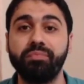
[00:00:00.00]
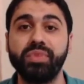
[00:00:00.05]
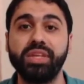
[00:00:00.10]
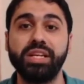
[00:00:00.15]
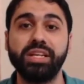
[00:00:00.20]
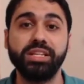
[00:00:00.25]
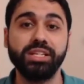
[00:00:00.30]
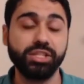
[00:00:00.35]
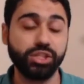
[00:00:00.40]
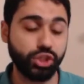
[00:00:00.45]

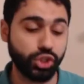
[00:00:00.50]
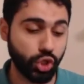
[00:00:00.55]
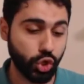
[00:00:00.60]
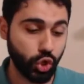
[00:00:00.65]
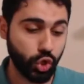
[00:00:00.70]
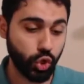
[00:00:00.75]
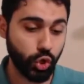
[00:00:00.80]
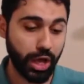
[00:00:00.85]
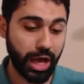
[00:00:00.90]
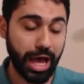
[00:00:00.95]

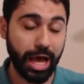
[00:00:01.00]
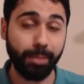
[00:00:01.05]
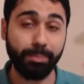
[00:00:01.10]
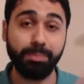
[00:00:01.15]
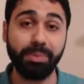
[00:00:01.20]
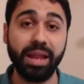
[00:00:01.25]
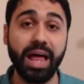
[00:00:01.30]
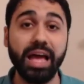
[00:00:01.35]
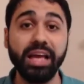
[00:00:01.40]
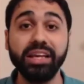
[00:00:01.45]
So
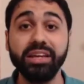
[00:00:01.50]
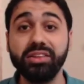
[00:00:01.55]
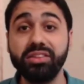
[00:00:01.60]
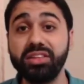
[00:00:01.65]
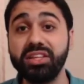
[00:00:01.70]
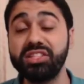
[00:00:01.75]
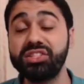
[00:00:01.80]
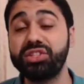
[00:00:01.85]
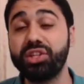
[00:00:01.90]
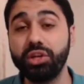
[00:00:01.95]
applying these
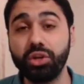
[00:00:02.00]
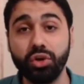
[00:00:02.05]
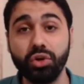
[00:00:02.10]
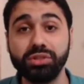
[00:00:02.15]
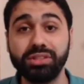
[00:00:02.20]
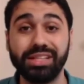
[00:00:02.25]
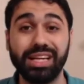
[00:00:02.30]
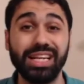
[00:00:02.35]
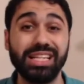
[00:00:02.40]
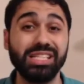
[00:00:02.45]
records
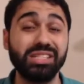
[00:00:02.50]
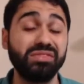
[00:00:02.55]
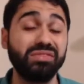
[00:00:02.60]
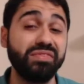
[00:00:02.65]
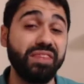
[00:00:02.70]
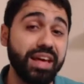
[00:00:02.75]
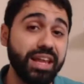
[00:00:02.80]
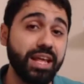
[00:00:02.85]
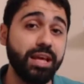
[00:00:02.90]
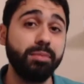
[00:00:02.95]
is
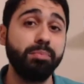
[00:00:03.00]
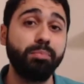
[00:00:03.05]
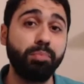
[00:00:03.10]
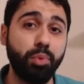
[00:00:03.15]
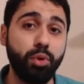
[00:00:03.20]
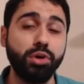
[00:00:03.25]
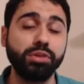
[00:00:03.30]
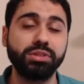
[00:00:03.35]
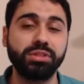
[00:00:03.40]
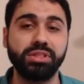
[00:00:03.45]
very
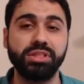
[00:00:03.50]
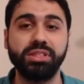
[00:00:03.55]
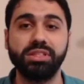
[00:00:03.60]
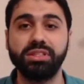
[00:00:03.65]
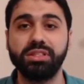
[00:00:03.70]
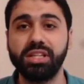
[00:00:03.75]
important